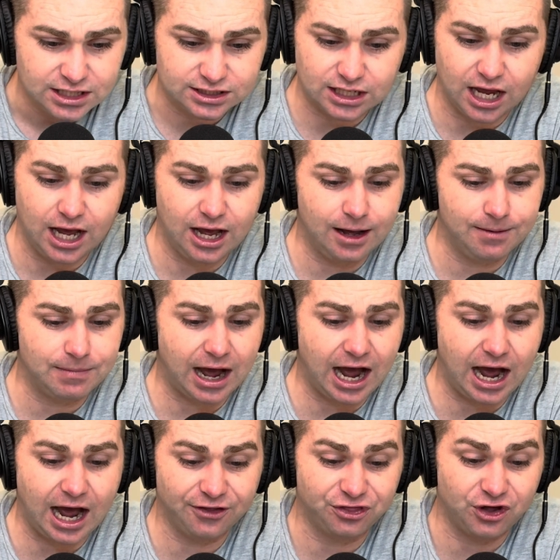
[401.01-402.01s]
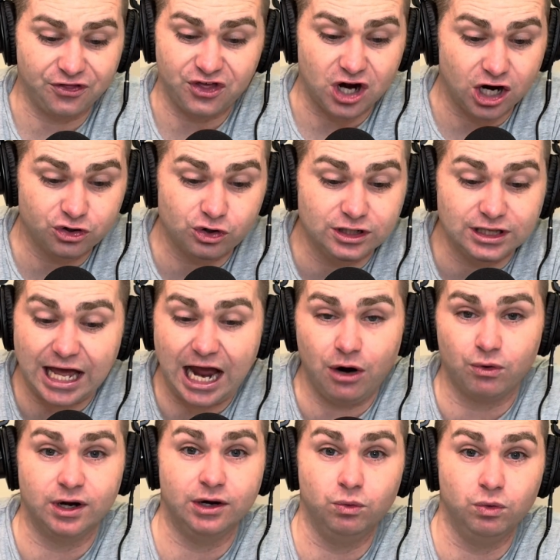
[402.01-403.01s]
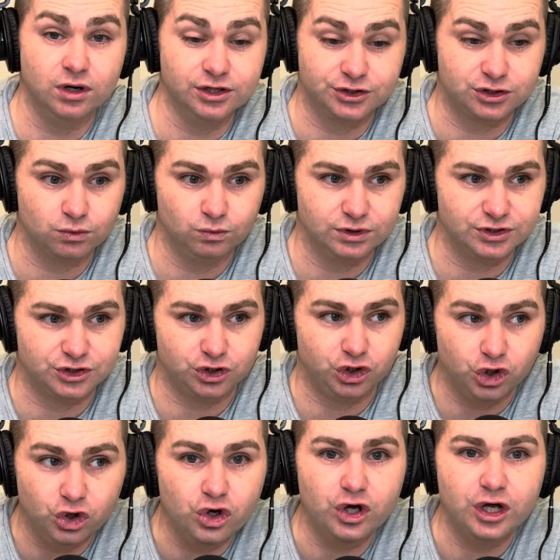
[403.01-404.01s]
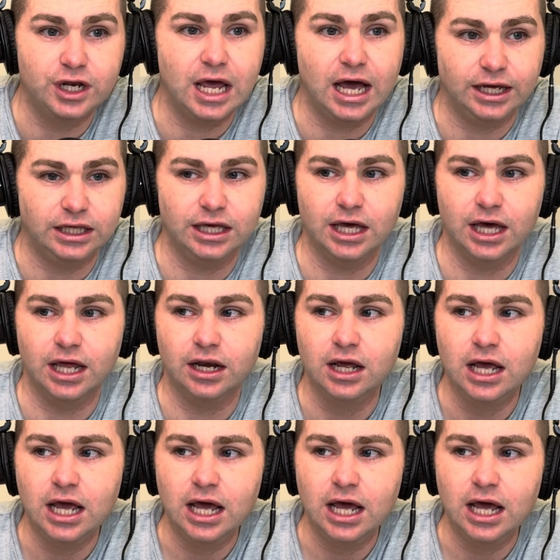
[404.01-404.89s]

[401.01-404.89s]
I thought that Audrey Lowry was good again.